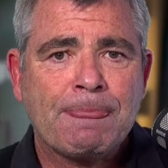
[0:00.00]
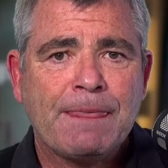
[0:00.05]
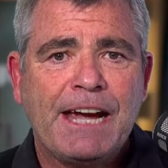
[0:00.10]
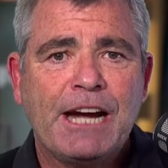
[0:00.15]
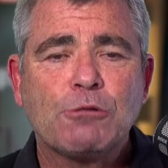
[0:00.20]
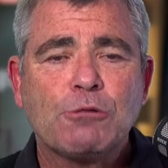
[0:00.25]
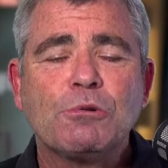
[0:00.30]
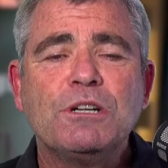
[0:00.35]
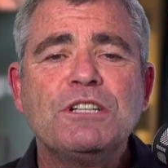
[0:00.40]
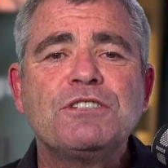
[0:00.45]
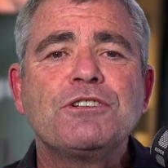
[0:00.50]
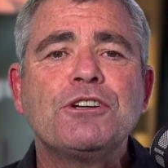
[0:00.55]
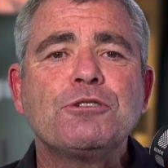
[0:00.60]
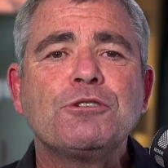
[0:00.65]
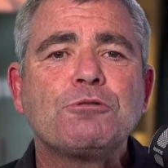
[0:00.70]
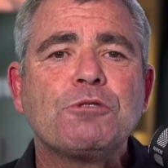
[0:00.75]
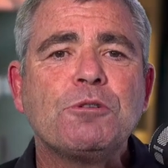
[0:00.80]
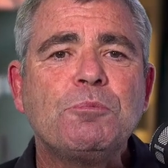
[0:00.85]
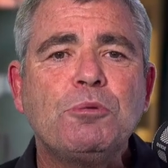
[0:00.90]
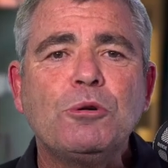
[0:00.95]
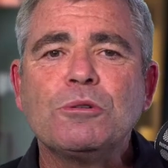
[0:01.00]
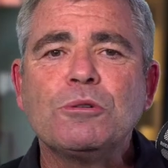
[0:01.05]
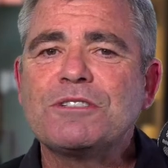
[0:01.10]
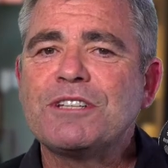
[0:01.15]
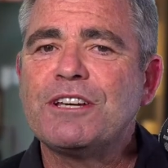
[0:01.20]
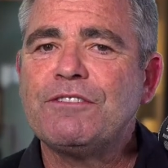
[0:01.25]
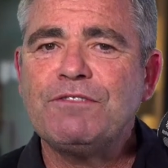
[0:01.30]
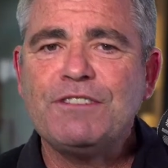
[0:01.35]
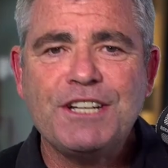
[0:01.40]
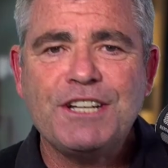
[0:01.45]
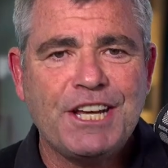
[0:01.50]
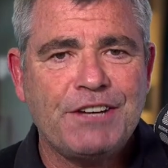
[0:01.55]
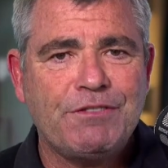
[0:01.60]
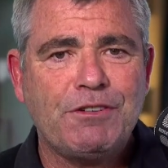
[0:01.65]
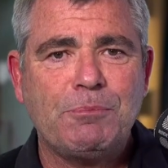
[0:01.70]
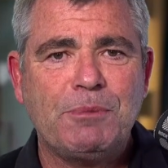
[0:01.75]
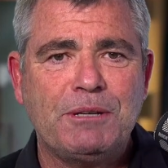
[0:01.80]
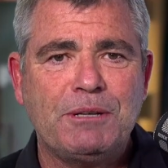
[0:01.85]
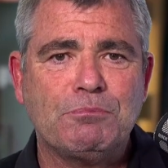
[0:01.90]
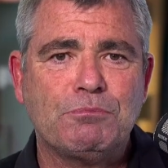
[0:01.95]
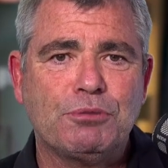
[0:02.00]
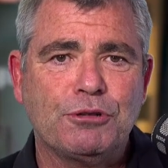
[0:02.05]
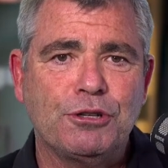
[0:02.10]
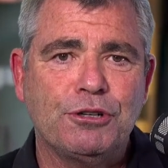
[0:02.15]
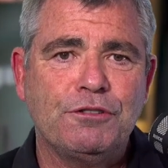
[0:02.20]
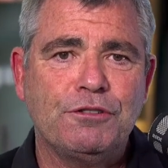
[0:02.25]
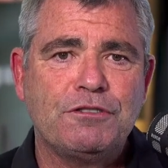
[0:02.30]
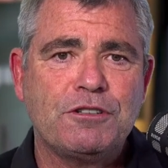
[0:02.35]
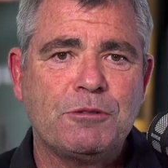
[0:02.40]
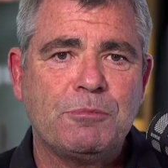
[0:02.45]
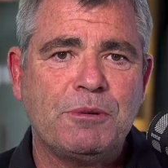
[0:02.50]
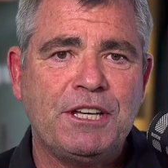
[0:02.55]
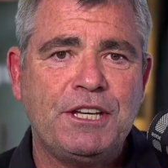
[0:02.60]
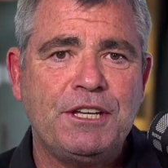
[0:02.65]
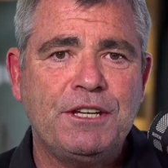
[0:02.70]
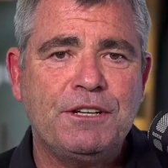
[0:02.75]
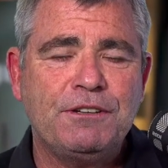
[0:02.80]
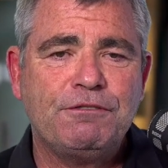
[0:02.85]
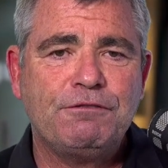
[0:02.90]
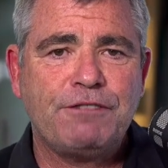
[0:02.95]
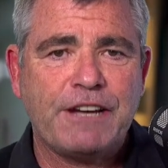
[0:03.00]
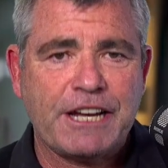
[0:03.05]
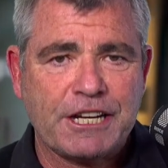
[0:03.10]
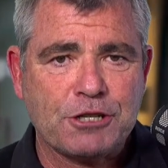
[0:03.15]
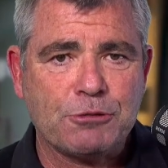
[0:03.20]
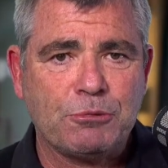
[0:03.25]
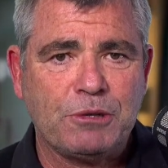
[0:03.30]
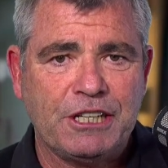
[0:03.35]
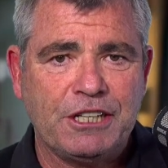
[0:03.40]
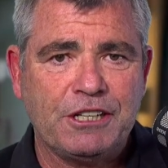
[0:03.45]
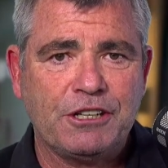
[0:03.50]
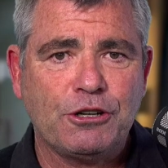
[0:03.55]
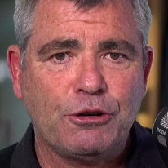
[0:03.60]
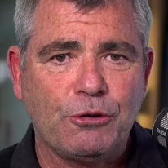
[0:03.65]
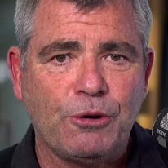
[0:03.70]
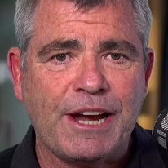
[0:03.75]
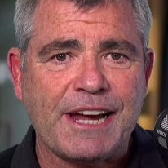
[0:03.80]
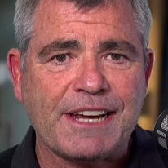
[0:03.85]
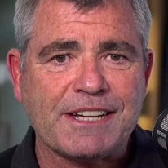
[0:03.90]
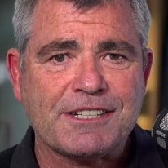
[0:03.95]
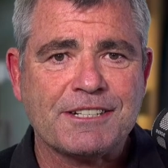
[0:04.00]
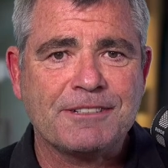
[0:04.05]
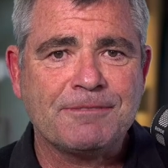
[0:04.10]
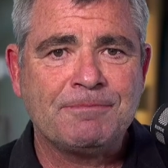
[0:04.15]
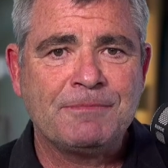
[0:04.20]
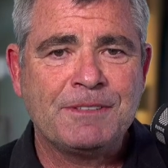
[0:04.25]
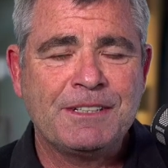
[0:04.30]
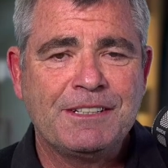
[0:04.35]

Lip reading: Our research reports have never been proved to be factually incorrect.